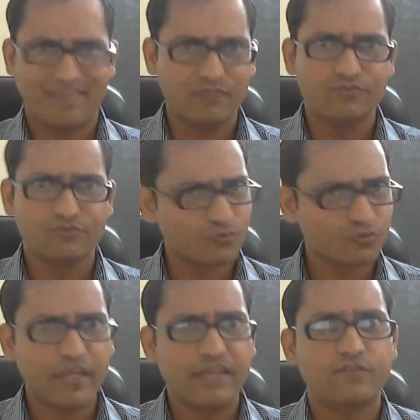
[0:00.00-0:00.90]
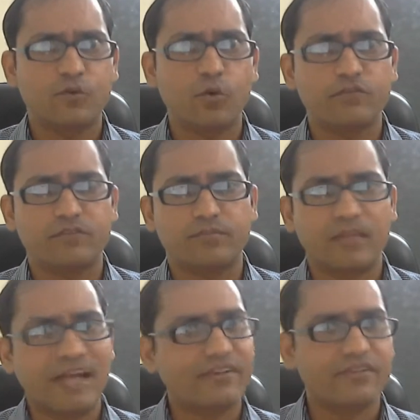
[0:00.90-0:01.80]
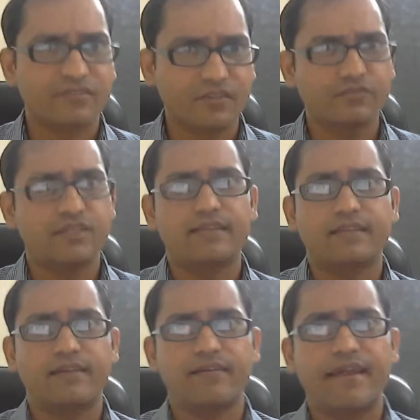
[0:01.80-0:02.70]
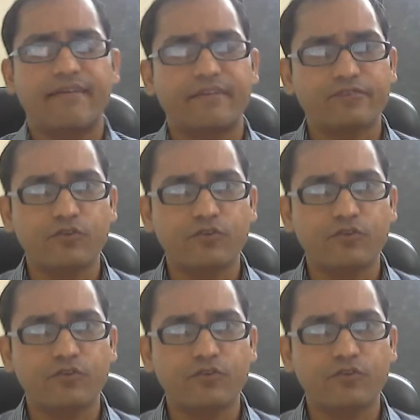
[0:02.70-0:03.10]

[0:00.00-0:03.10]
around 2 days coal supply reserves that they are having.